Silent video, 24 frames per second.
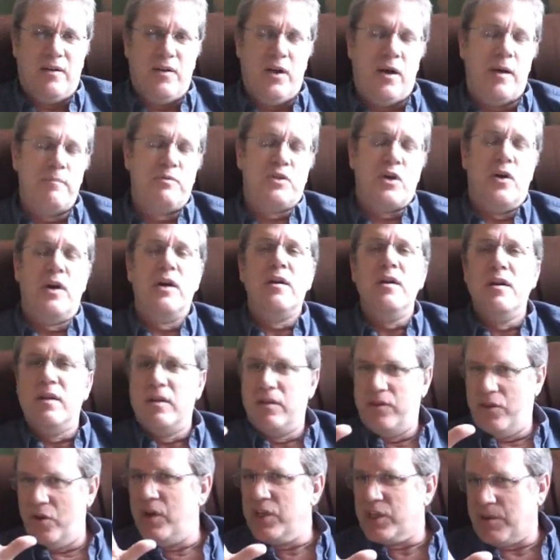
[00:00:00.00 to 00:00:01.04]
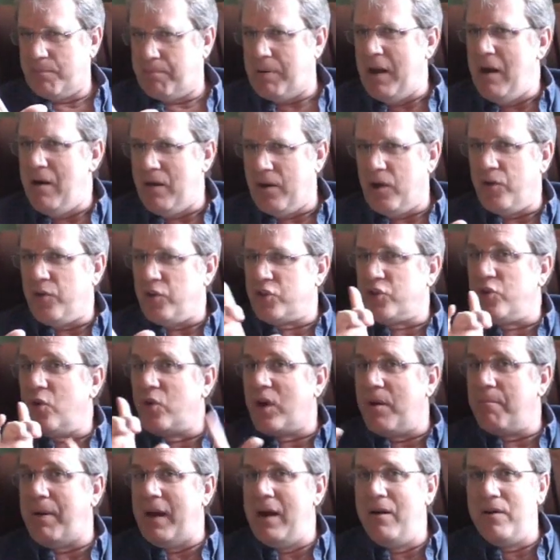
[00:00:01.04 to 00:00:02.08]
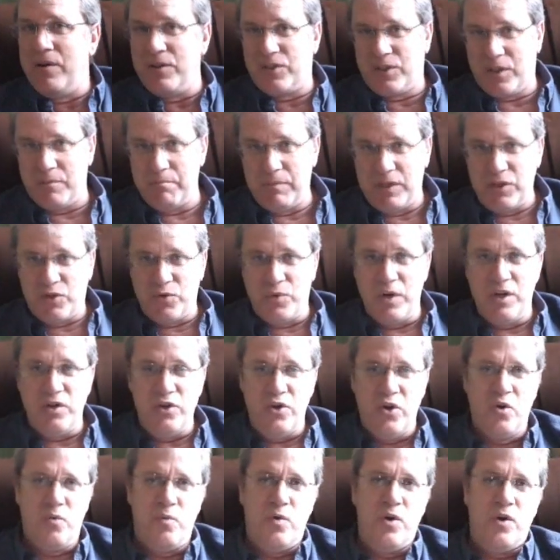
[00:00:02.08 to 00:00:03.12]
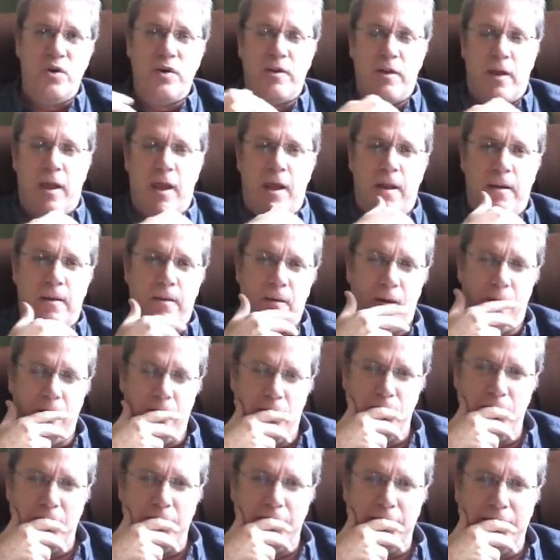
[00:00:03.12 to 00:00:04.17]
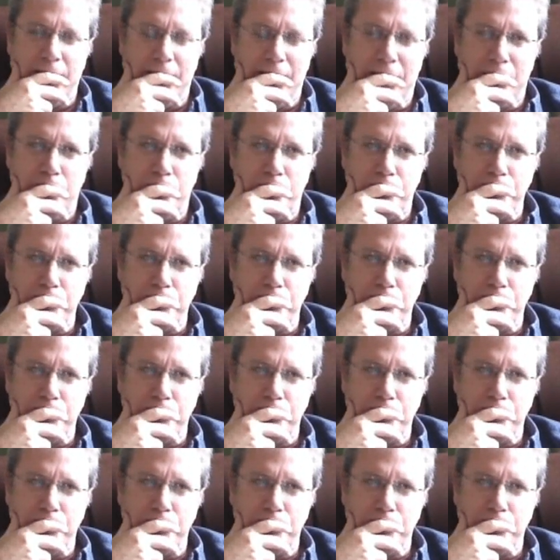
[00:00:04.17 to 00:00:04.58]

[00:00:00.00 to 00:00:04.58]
No, I'm sorry. There is a parallel. There's no comparison between your Word and our Word.